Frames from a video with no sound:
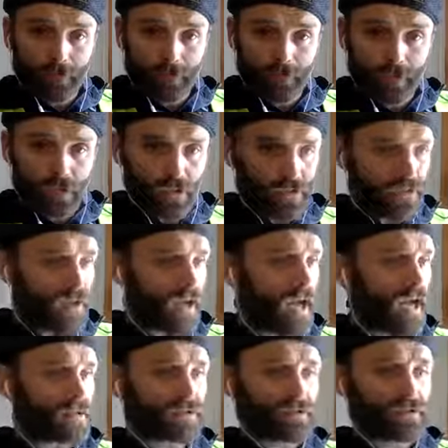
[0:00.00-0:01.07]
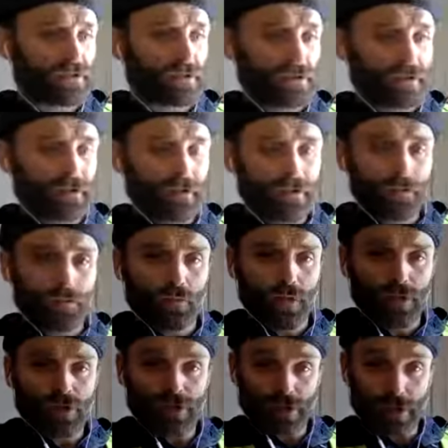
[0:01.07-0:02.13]
The eunuch asked,
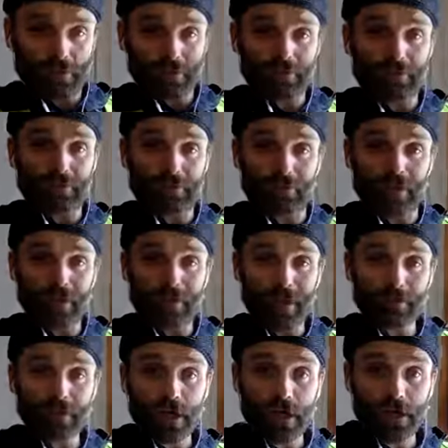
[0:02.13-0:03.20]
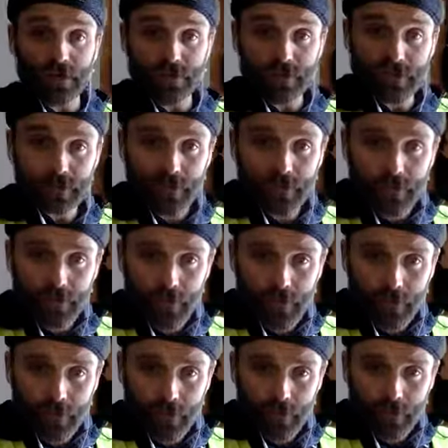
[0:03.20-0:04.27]
What stops me from being baptized?
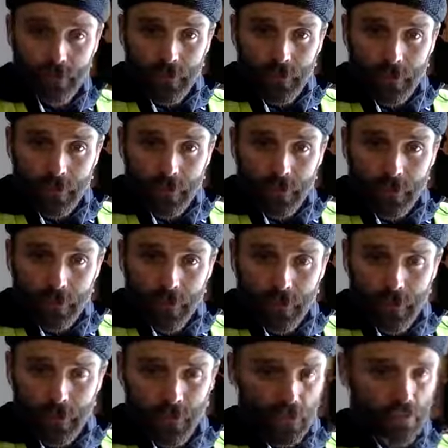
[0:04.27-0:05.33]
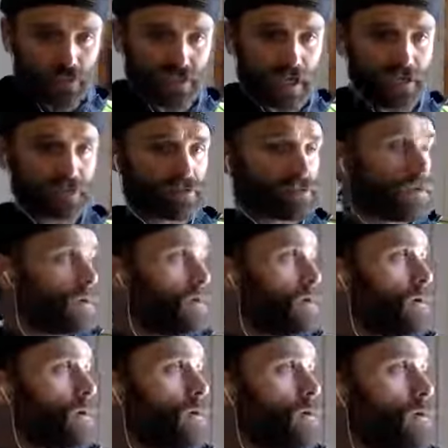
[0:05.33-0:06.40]
And the eunuch was asked,
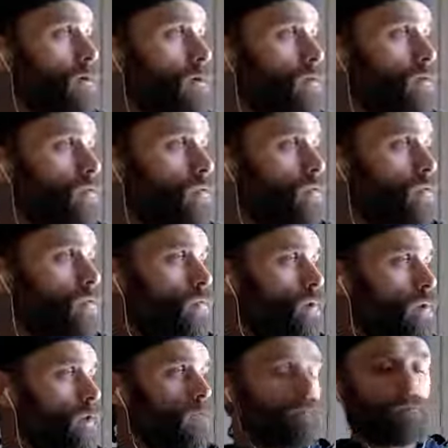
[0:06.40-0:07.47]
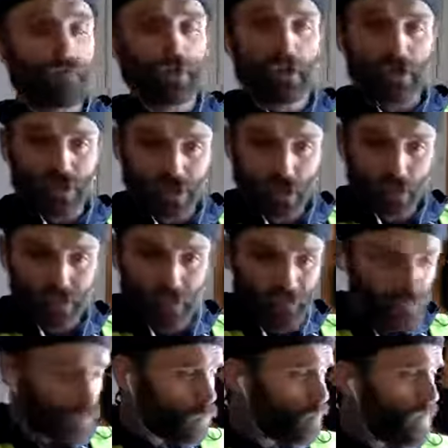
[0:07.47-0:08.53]
if or told,
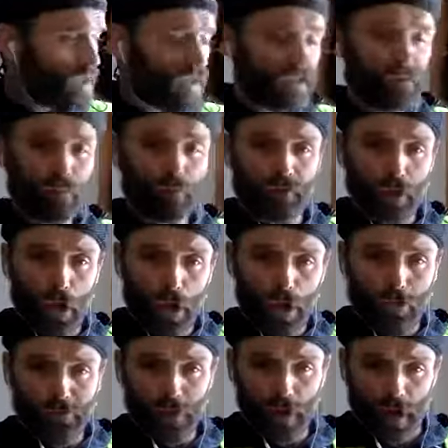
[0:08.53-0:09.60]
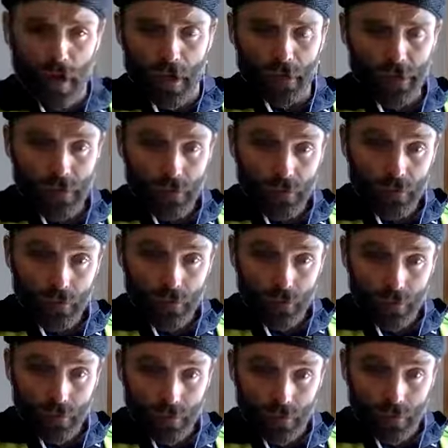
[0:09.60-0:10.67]
if you believe with all of your heart,
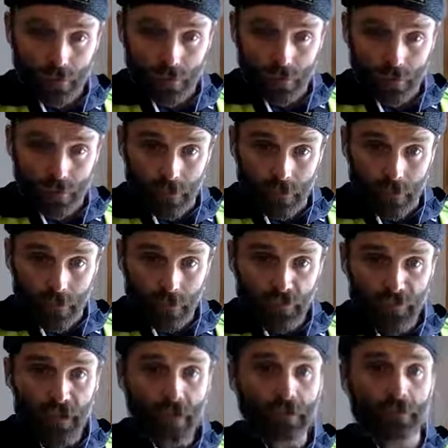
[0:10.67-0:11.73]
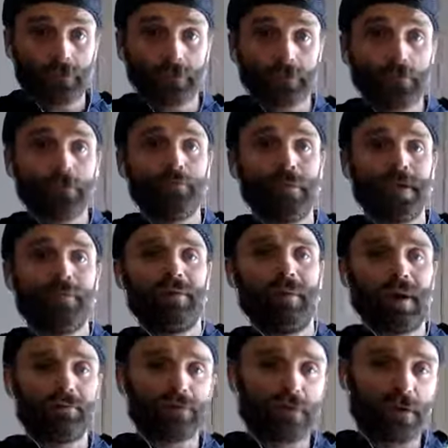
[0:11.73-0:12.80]
then you may be
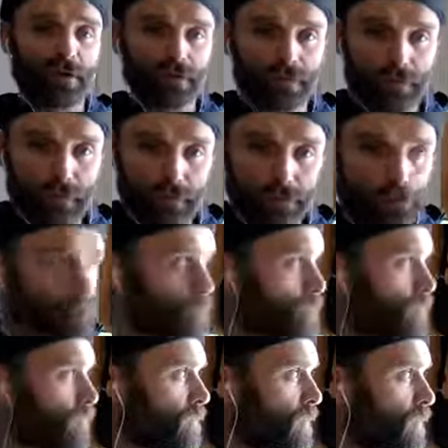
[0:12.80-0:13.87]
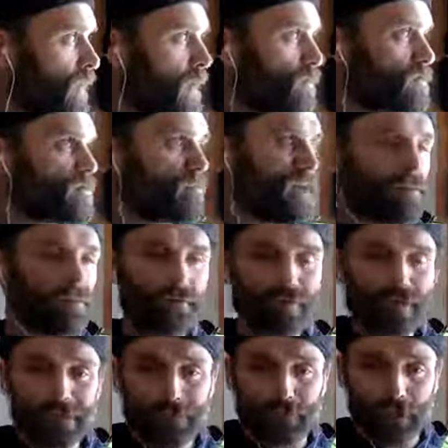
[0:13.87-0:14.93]
baptized. But how does a baby
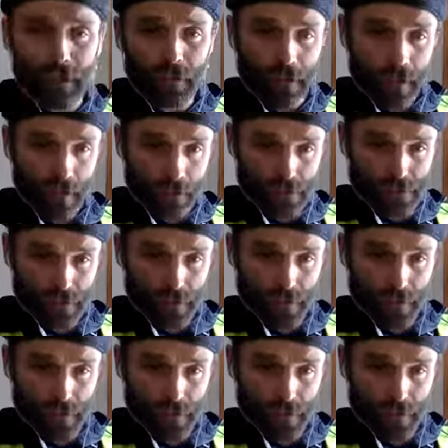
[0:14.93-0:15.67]
believe with all their heart?